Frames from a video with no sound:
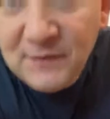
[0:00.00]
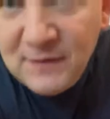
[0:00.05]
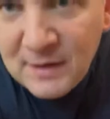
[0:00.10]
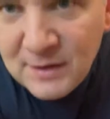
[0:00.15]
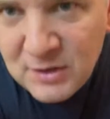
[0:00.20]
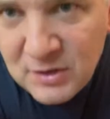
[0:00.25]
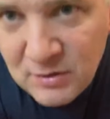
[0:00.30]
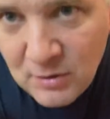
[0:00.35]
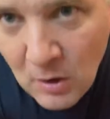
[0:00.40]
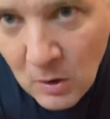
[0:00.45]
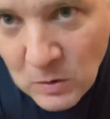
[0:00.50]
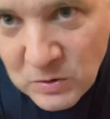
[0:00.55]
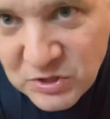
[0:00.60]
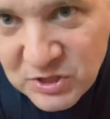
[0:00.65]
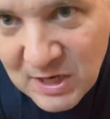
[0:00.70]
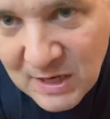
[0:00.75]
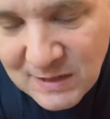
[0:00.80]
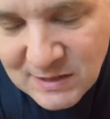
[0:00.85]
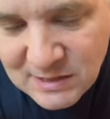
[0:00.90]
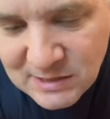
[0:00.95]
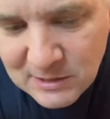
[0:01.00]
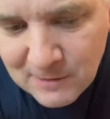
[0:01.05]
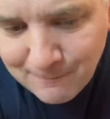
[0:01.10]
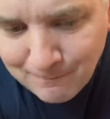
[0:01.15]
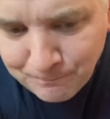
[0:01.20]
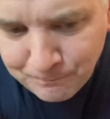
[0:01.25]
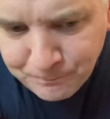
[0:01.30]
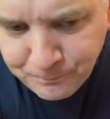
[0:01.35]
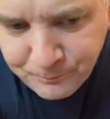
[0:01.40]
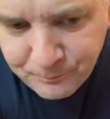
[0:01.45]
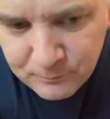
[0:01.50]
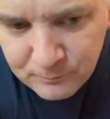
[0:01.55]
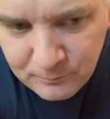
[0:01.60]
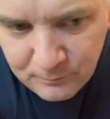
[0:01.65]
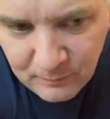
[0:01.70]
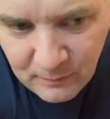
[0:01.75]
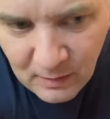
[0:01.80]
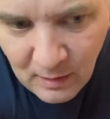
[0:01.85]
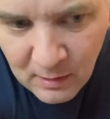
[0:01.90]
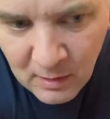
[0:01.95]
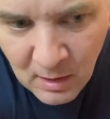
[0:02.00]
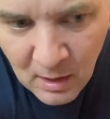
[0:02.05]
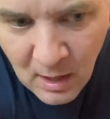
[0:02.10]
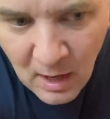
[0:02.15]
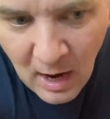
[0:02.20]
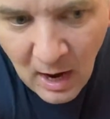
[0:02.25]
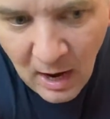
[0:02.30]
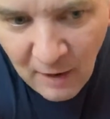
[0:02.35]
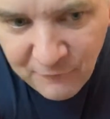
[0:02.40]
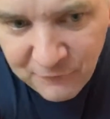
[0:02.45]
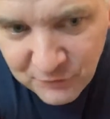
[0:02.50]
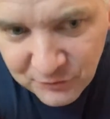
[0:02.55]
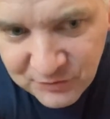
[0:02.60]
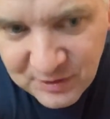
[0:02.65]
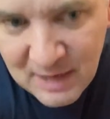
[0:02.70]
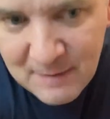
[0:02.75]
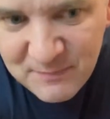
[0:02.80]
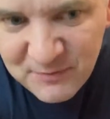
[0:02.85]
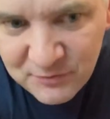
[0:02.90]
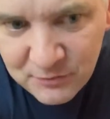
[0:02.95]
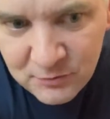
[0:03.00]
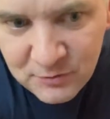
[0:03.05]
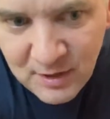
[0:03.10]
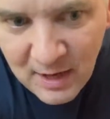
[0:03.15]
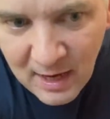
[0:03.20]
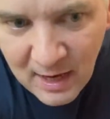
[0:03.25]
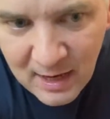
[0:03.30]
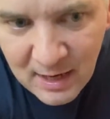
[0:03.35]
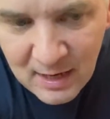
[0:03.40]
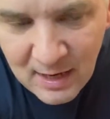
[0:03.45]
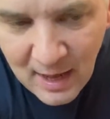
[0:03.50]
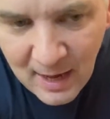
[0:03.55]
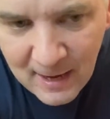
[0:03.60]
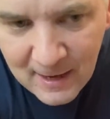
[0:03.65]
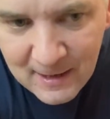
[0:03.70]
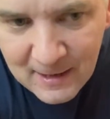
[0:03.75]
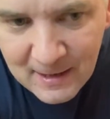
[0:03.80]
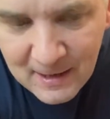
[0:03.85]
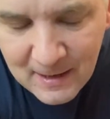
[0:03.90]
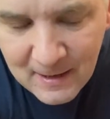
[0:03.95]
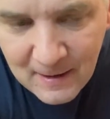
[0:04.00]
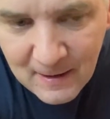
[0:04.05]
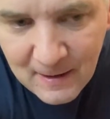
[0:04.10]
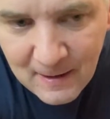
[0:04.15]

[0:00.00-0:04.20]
it. You know, just a few tips today, like